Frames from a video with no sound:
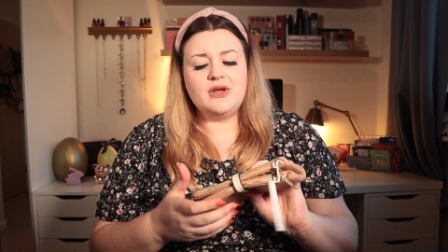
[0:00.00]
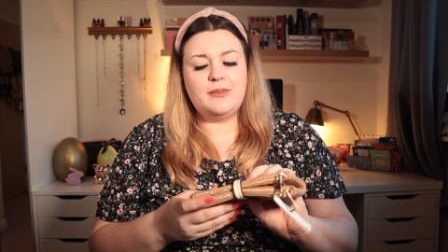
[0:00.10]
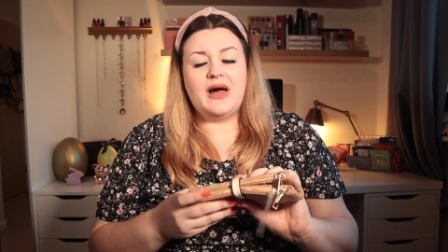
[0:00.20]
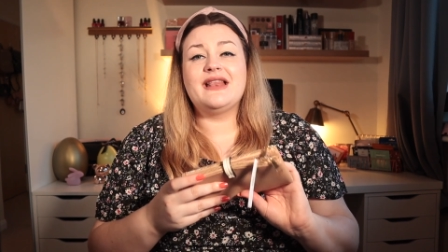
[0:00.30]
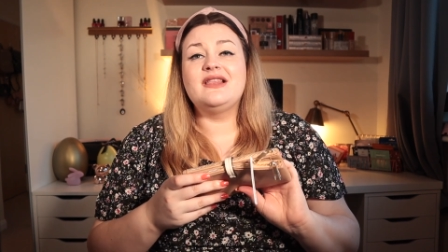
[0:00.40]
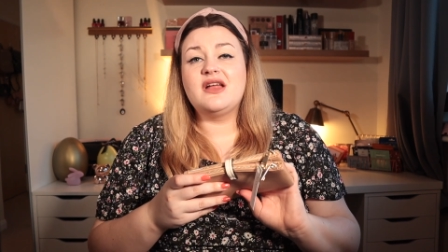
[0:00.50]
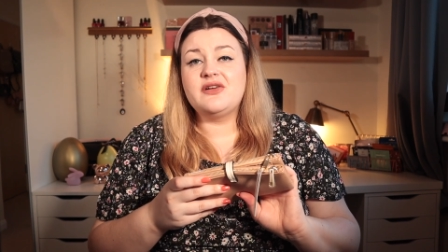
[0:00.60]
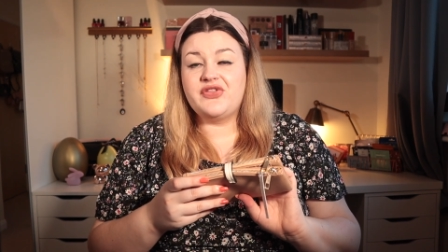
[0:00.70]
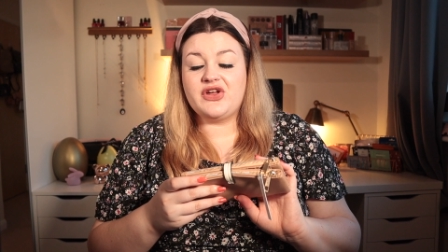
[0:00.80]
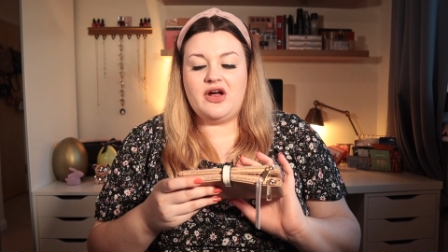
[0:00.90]
But I
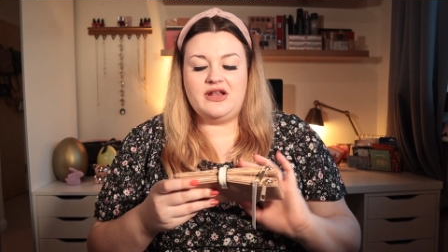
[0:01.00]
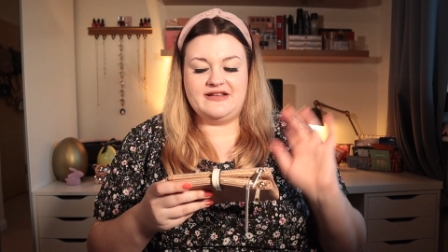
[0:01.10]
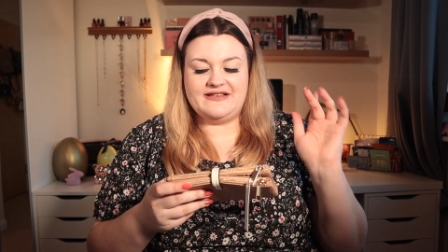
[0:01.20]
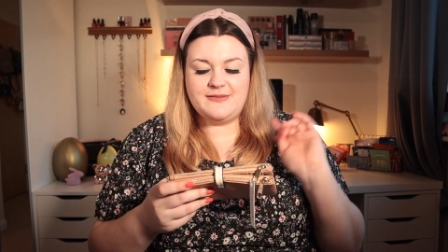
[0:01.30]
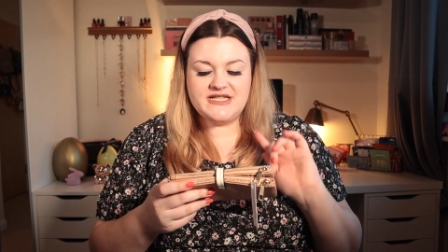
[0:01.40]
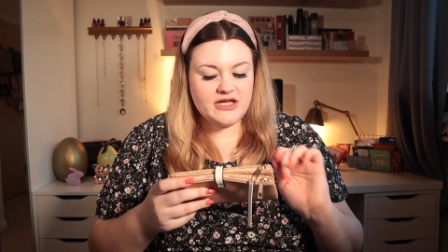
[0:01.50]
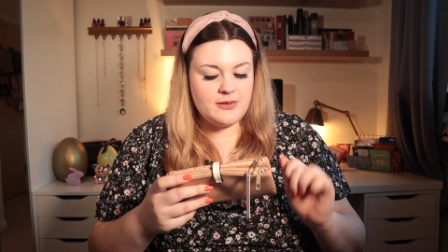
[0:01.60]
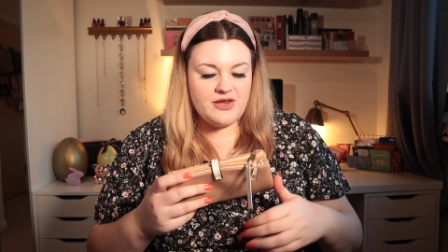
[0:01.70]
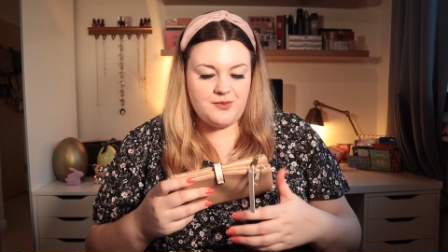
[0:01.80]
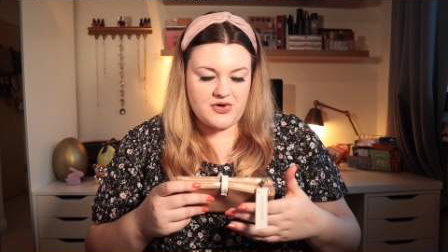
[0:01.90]
love the colours. Let me tell
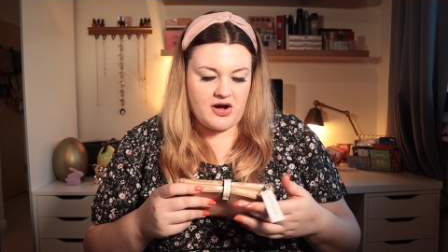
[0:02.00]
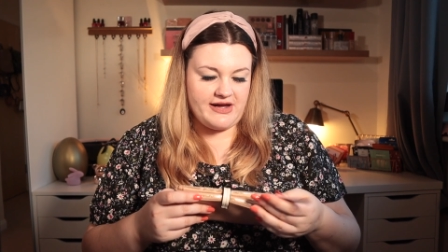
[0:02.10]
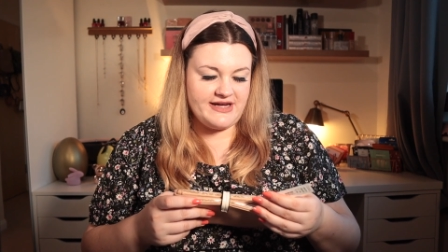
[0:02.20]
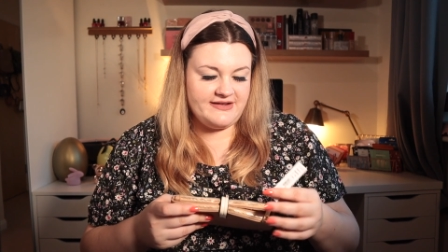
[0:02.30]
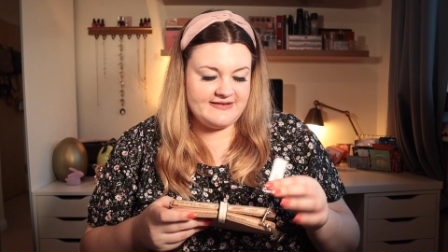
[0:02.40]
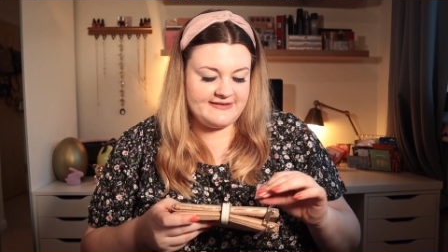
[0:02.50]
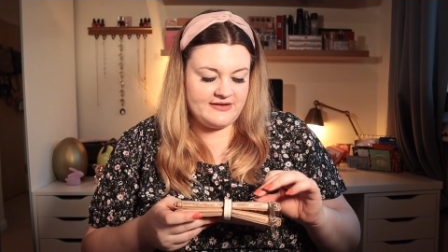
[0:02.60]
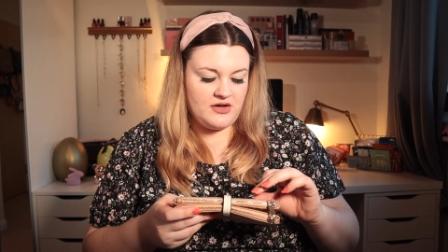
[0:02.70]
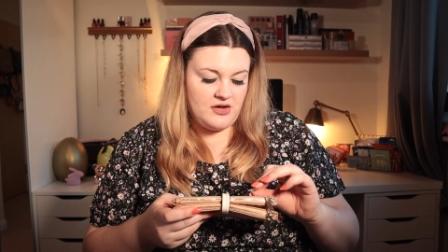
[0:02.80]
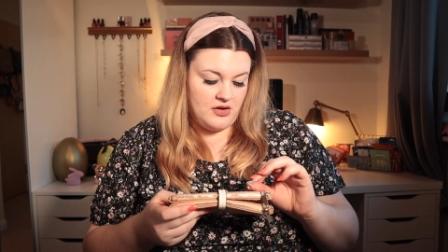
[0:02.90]
you about the price.